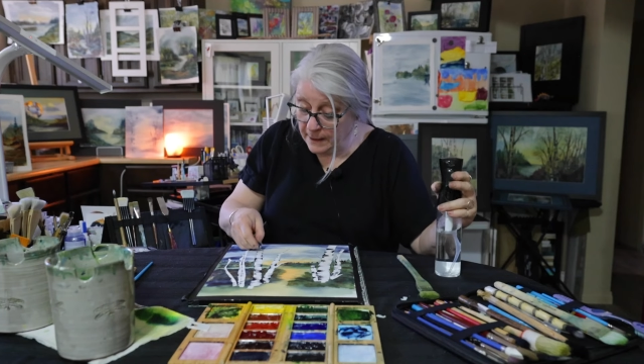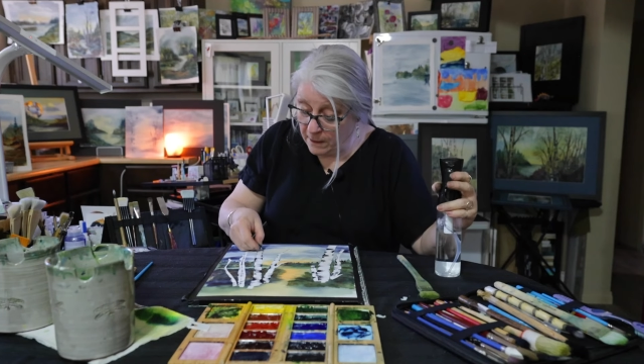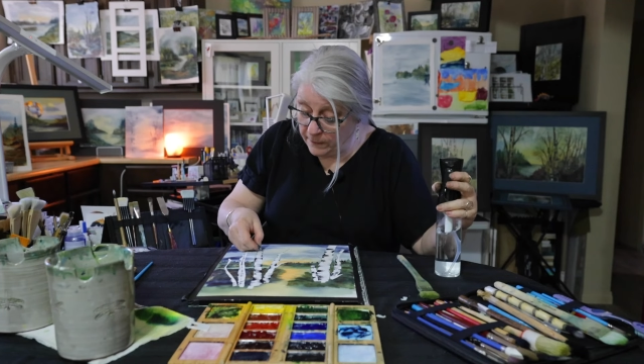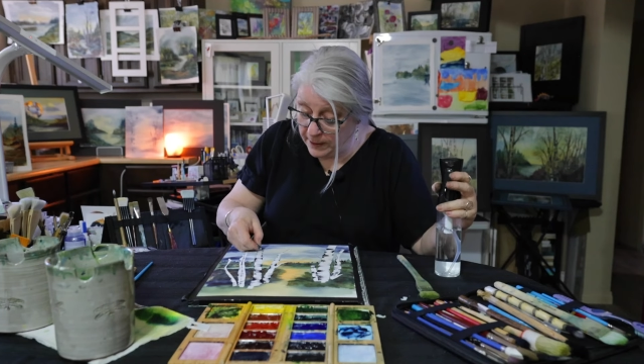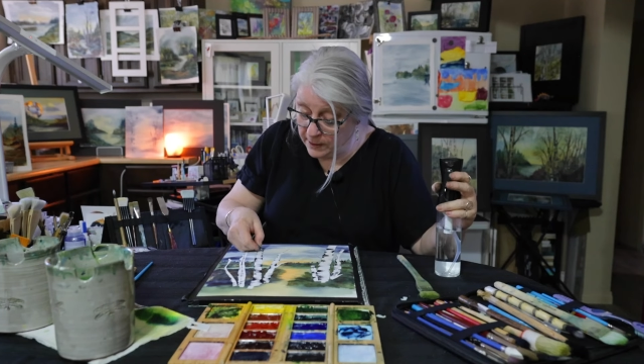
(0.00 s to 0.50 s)

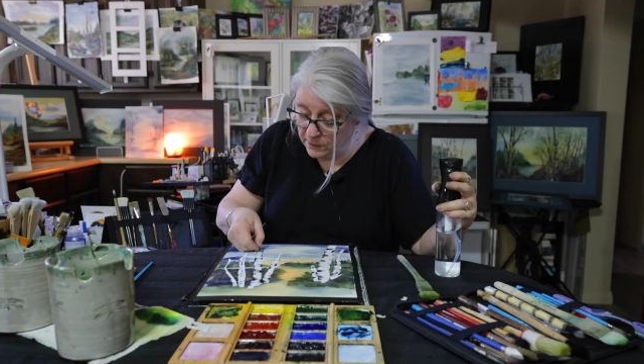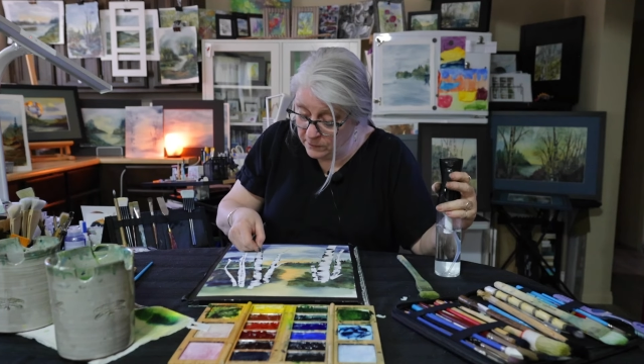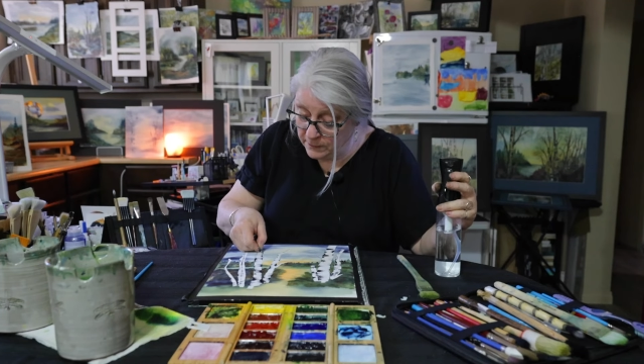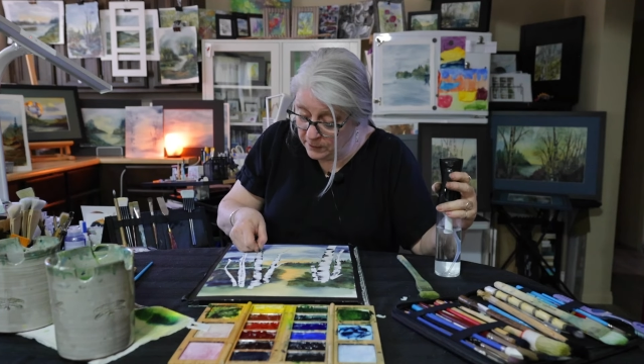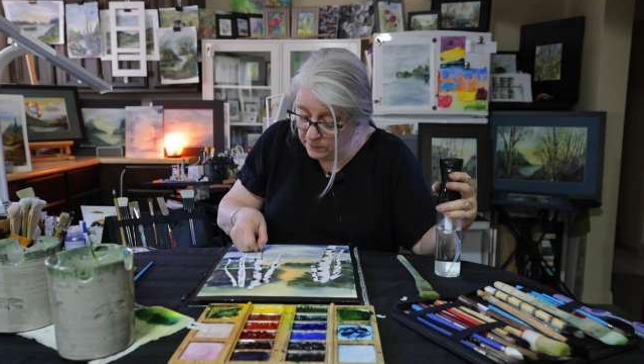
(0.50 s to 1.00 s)
how
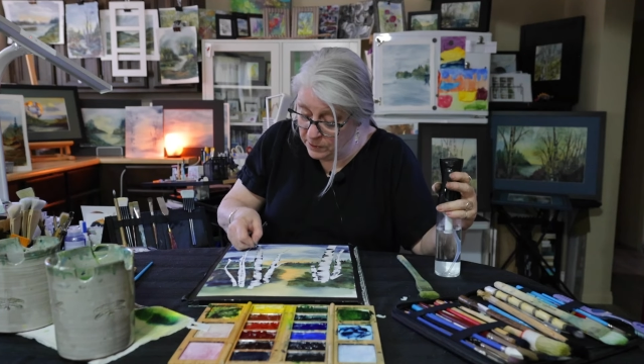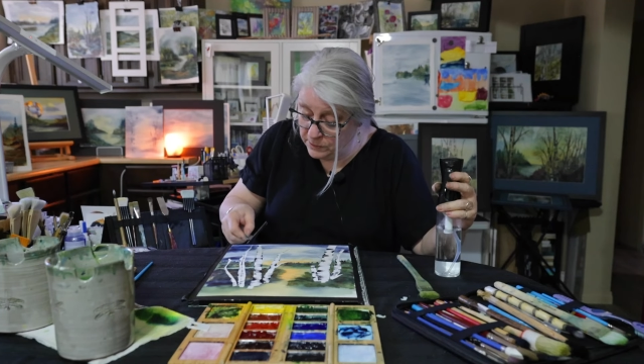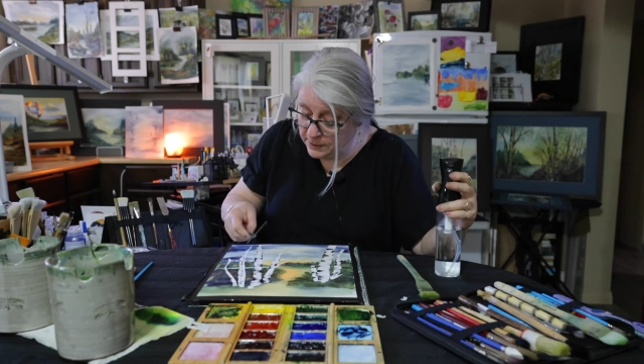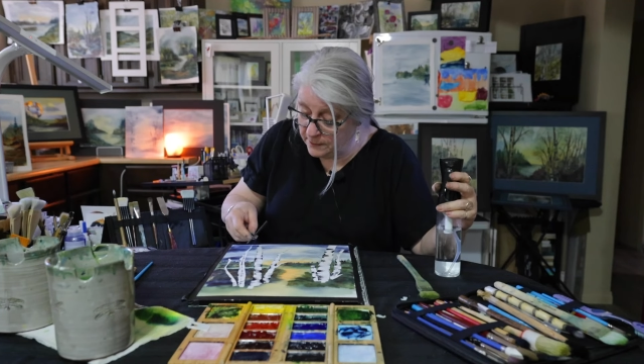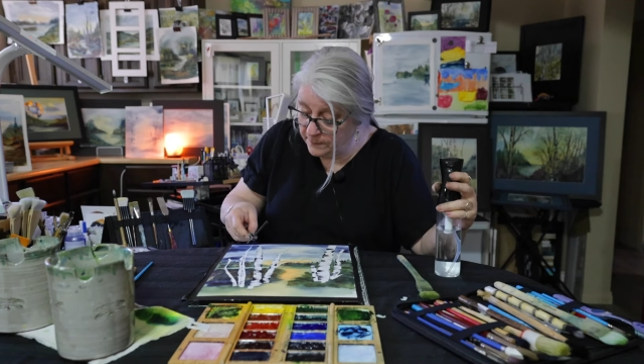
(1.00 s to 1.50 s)
you
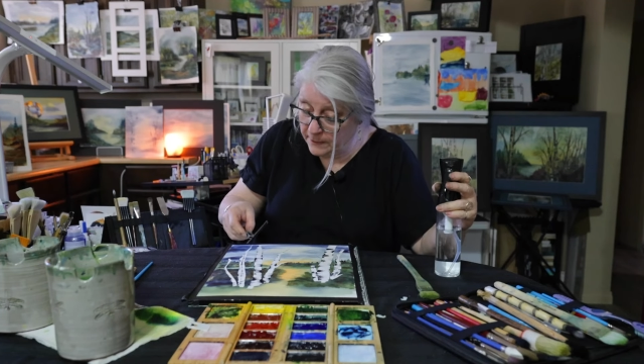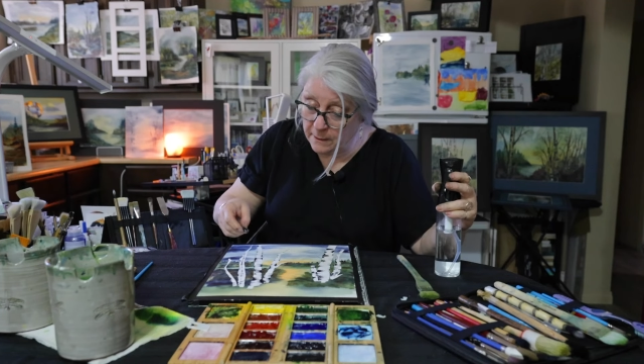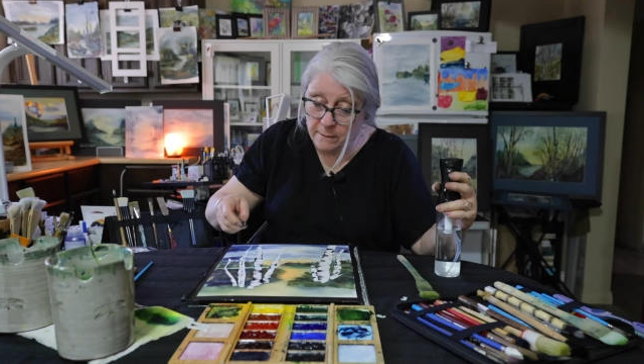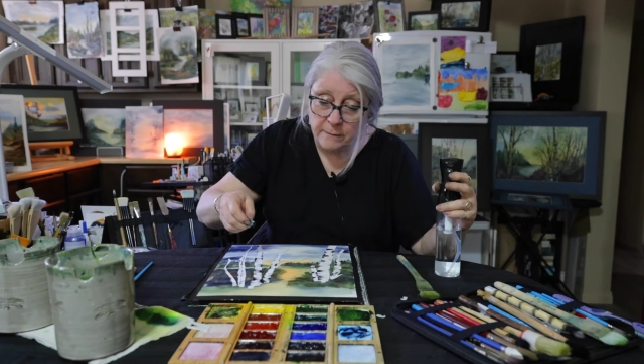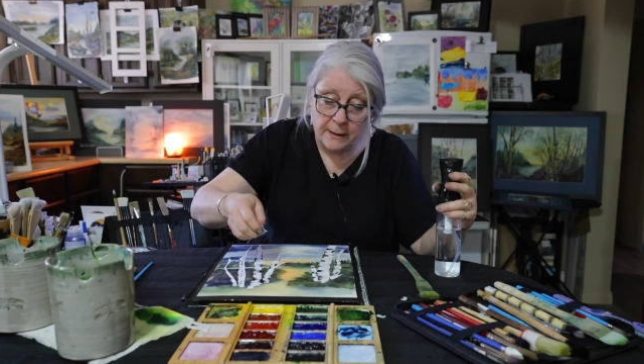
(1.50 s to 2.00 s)
use them,
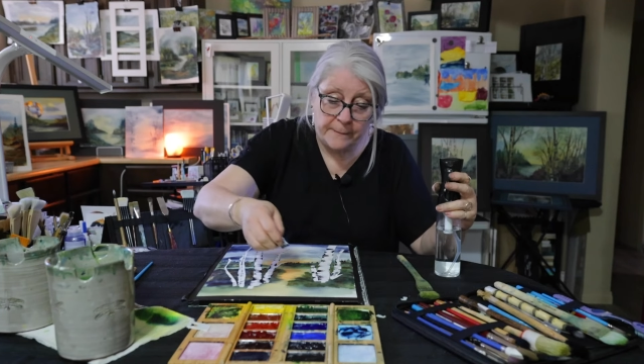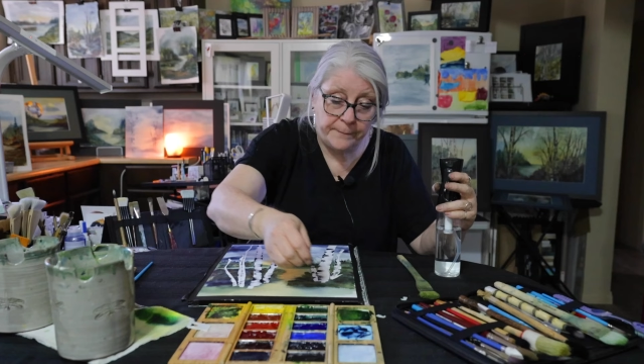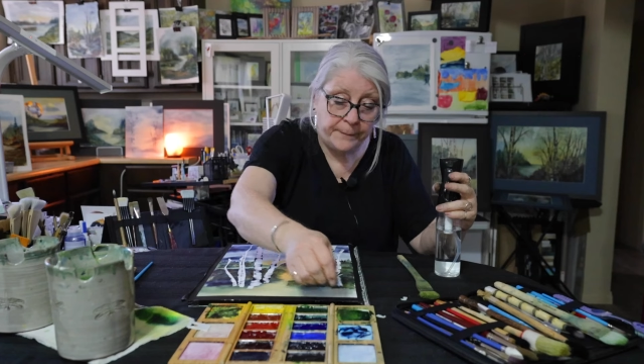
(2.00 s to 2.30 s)
they're